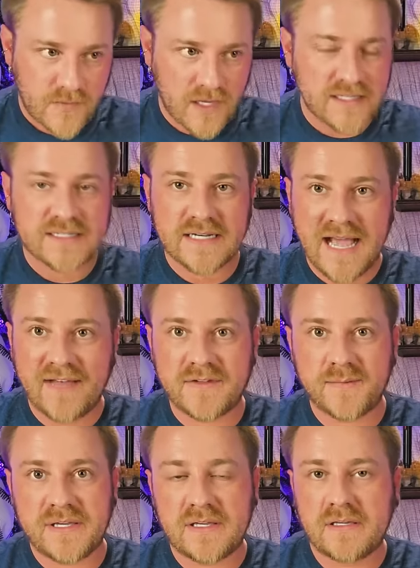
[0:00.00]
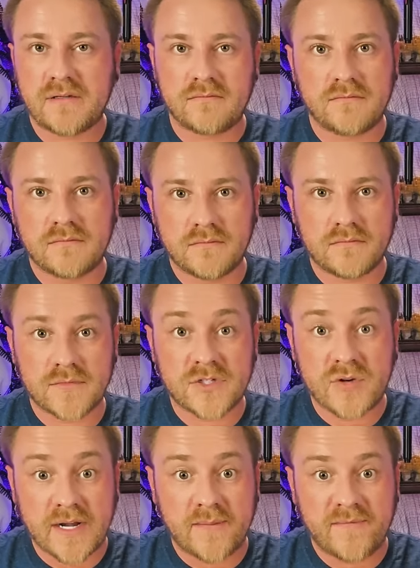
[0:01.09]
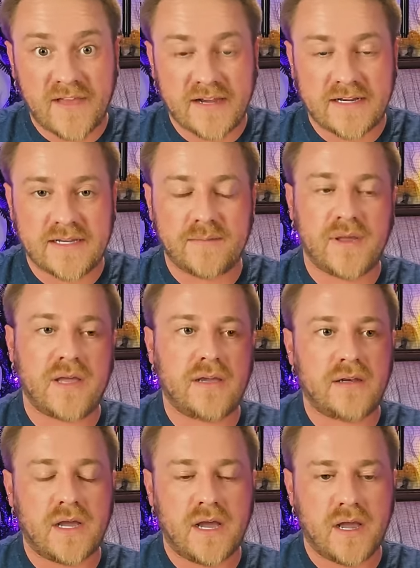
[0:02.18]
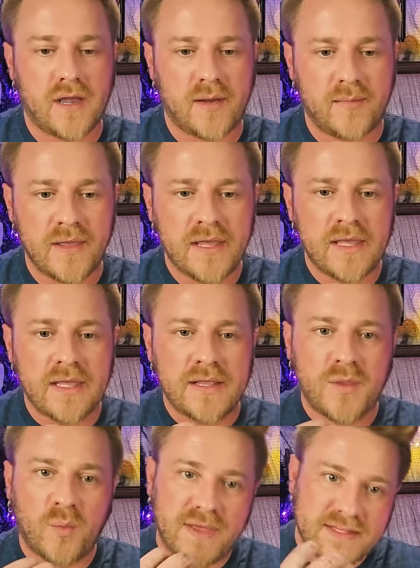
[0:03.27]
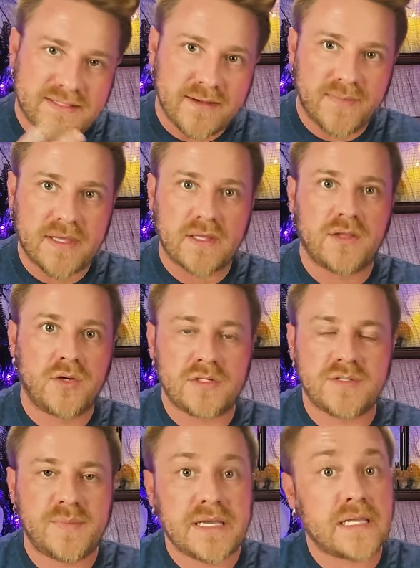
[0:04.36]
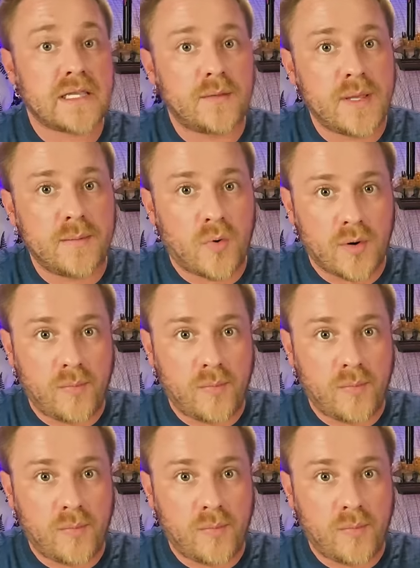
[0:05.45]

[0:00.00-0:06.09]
It doesn't have to be straight up vanity, but the way that something looks being a little bit more